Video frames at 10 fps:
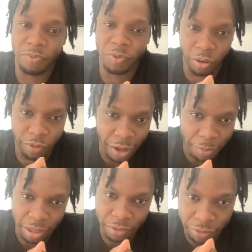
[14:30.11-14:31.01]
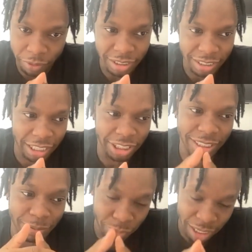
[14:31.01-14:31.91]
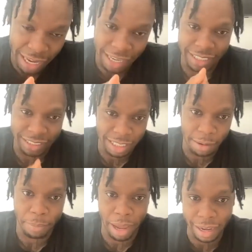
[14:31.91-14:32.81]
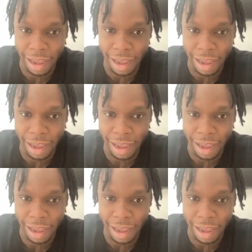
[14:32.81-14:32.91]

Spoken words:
your family and friends, and actually taking a step back